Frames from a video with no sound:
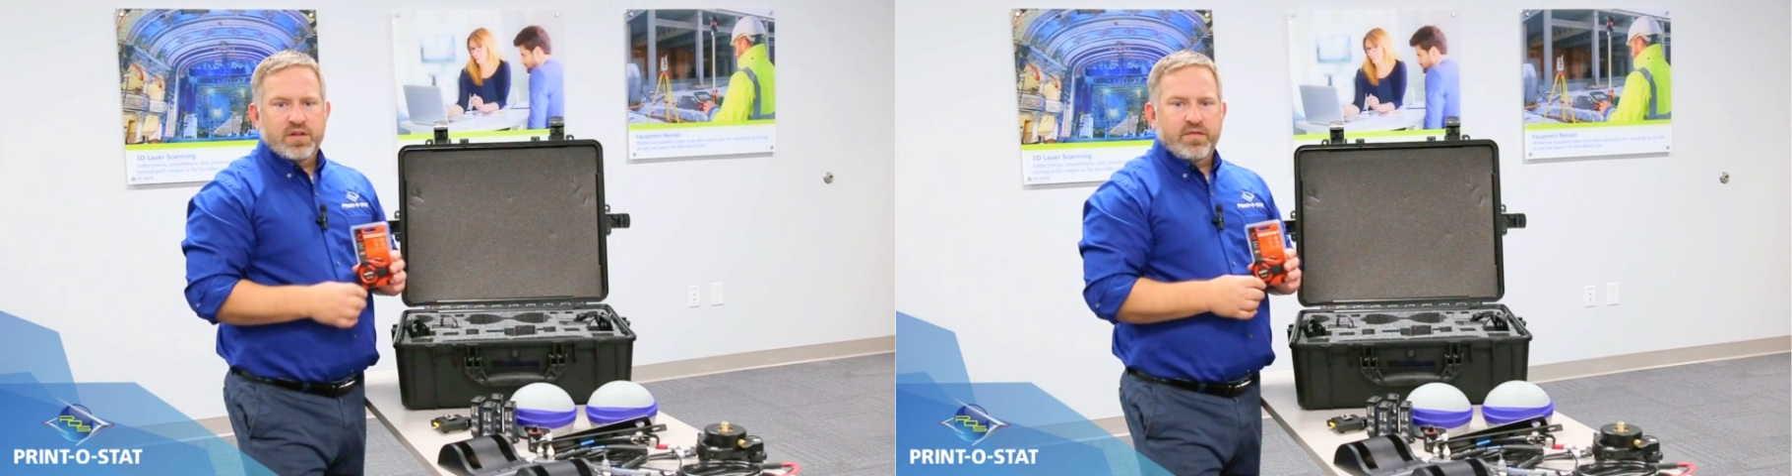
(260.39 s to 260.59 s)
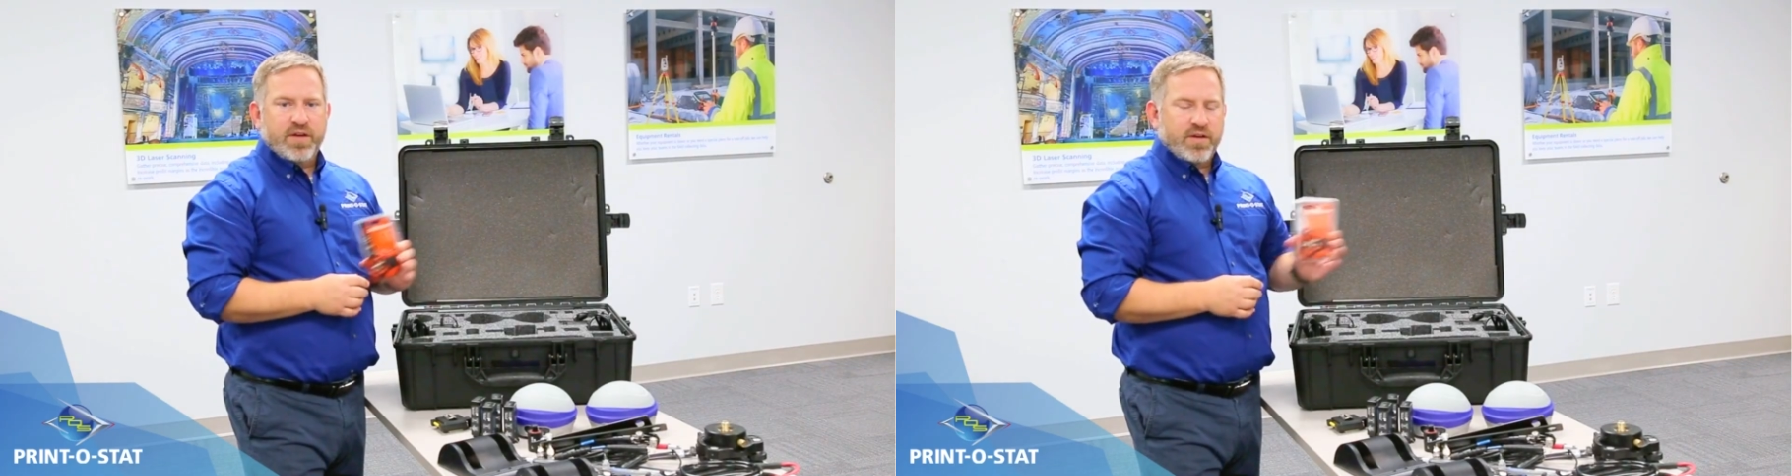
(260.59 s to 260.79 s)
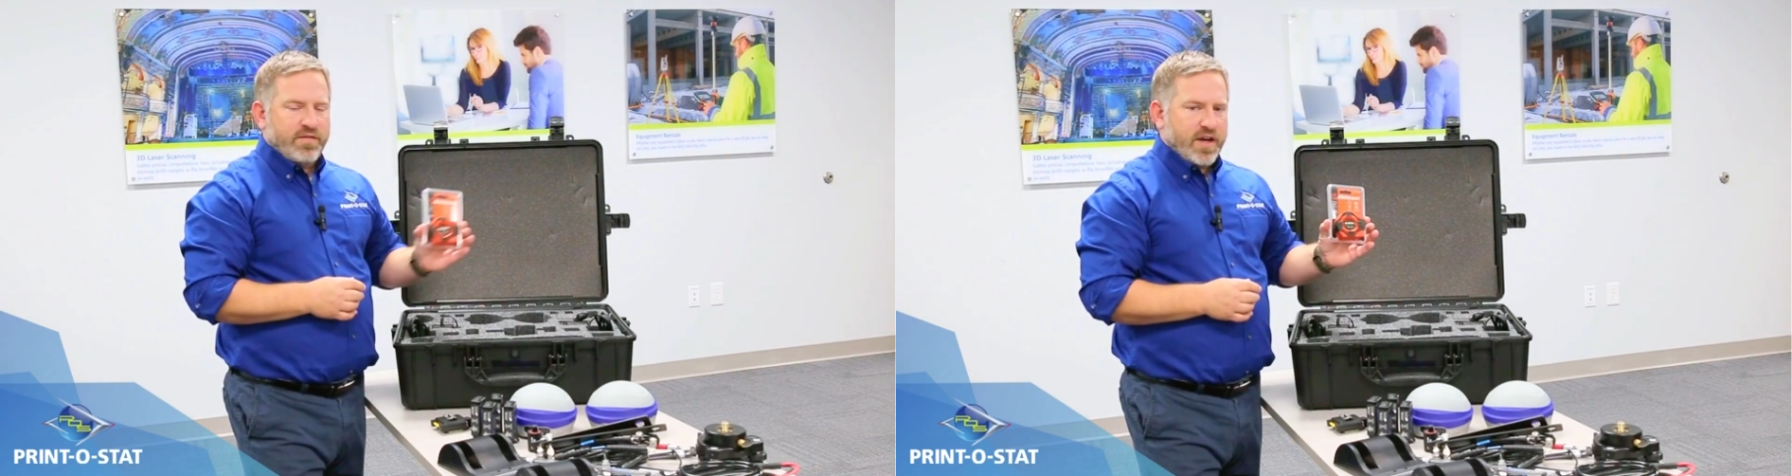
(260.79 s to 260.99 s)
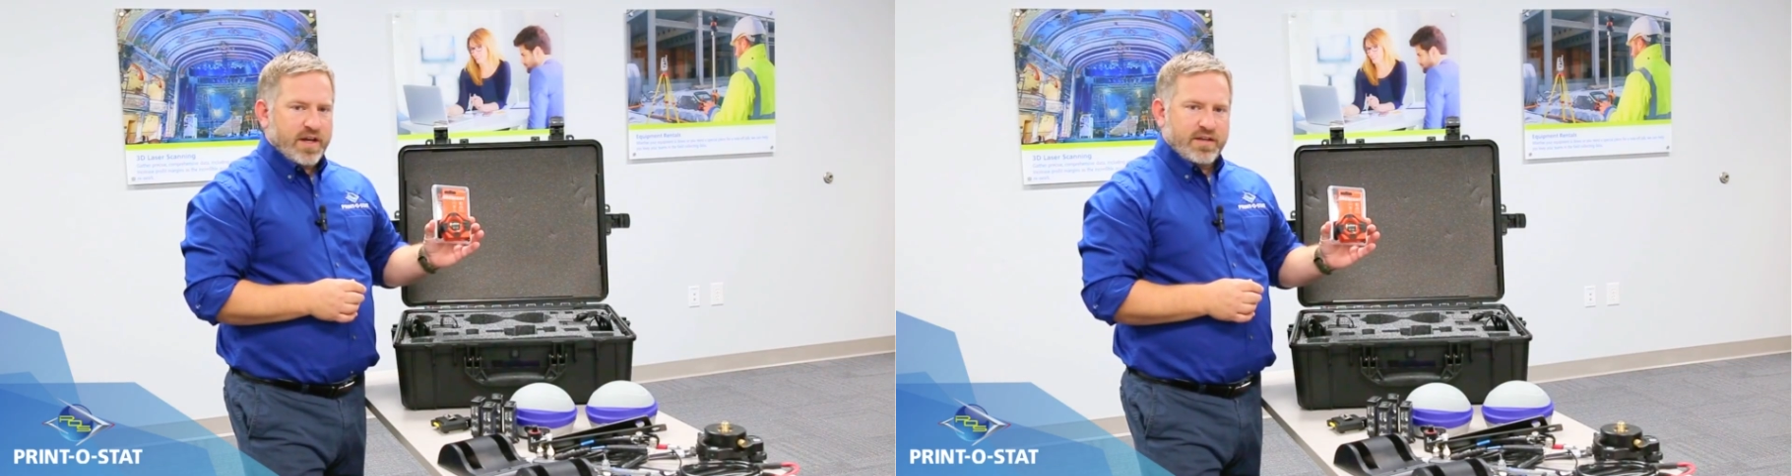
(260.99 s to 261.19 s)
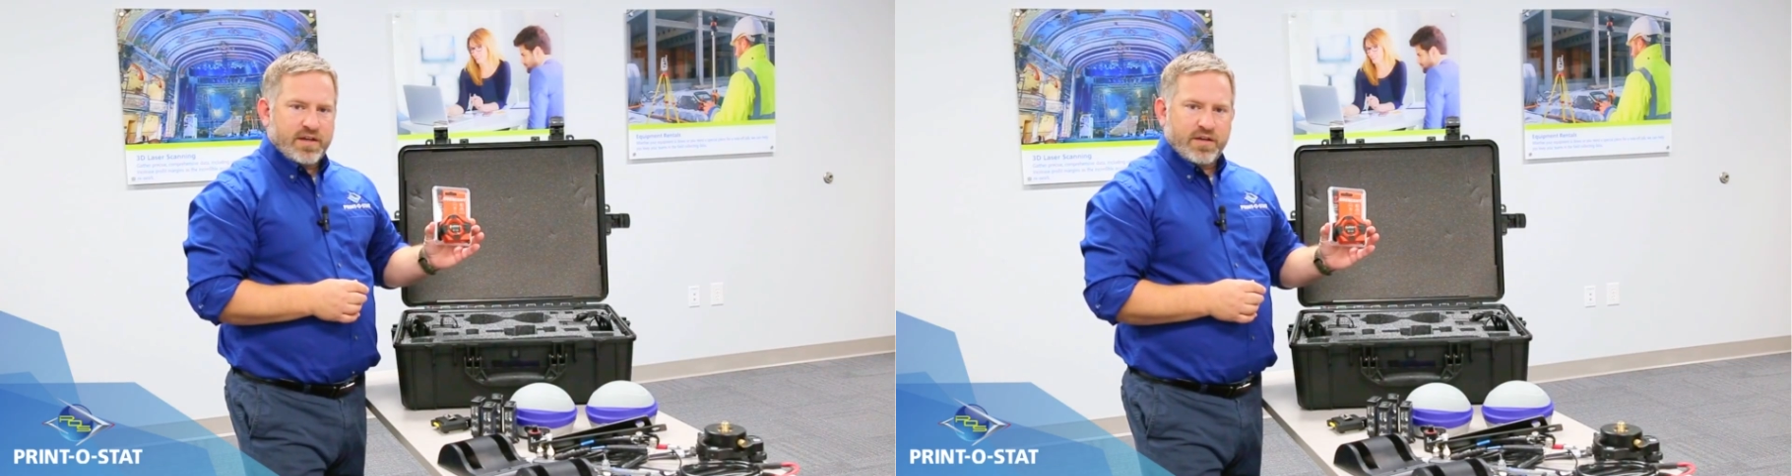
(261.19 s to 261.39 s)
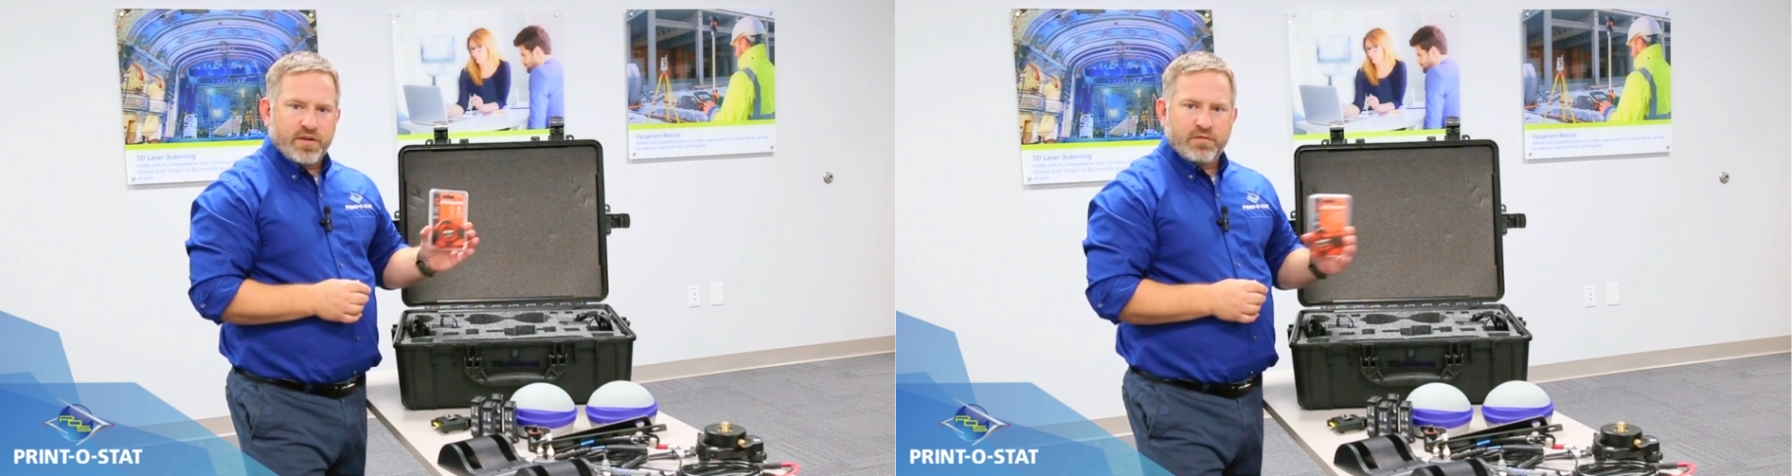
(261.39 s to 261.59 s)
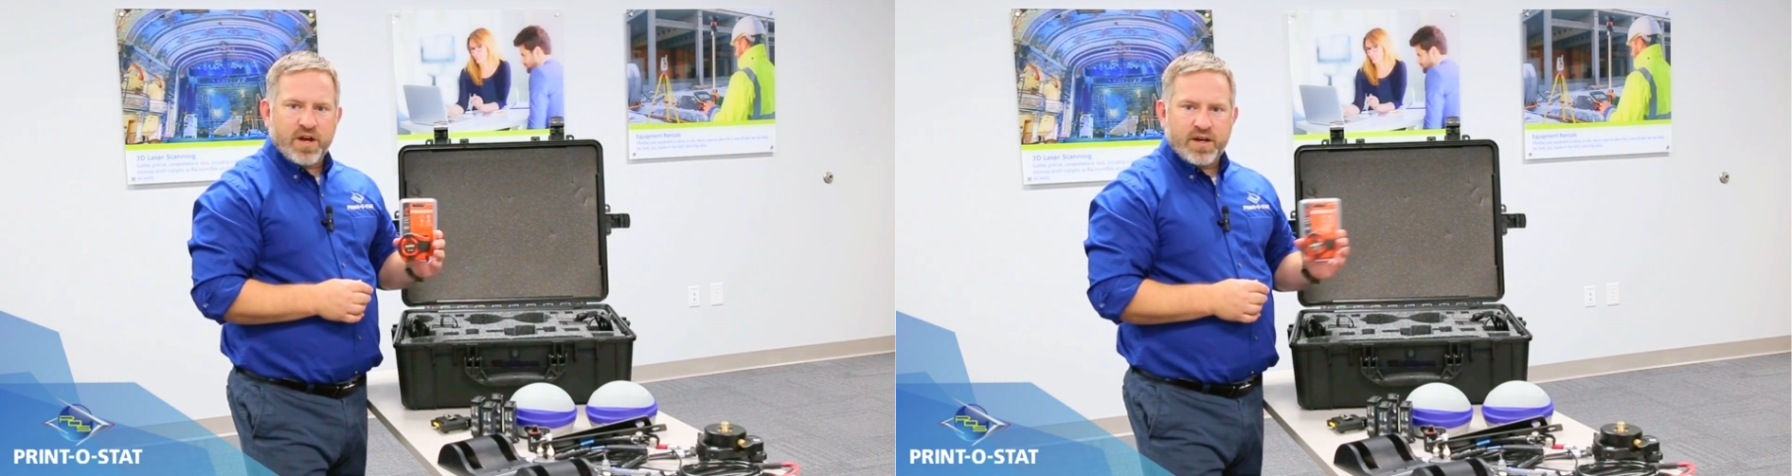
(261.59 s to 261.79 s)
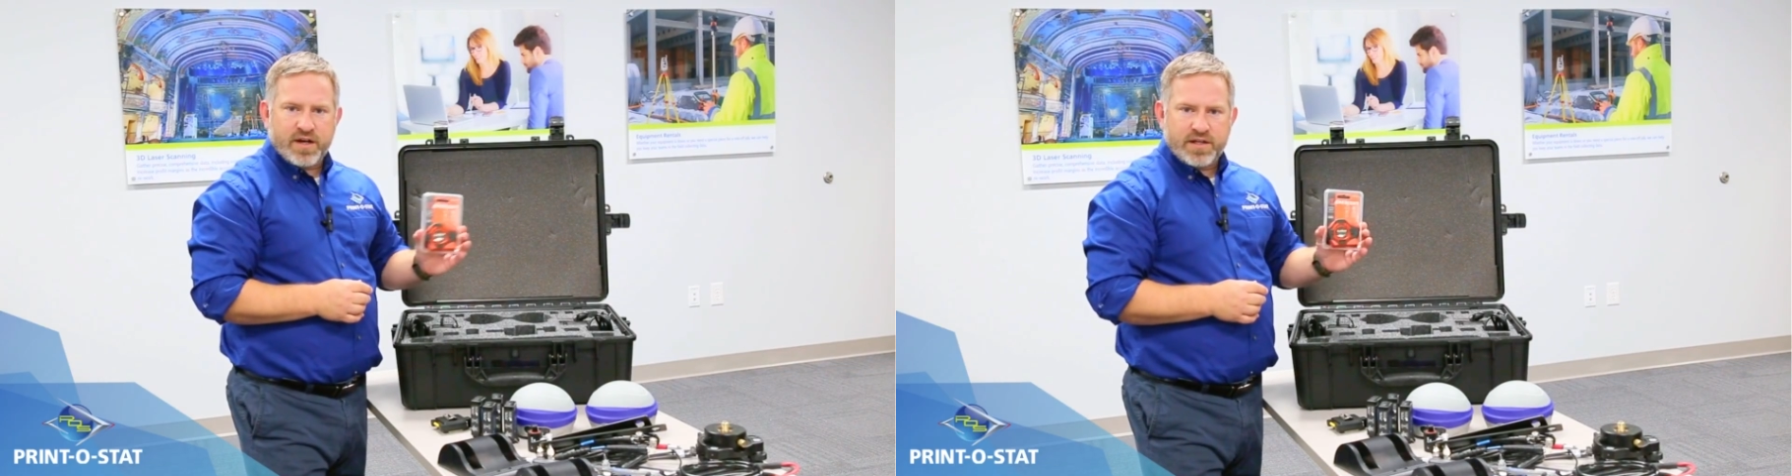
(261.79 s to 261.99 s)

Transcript: to verify anything, our rod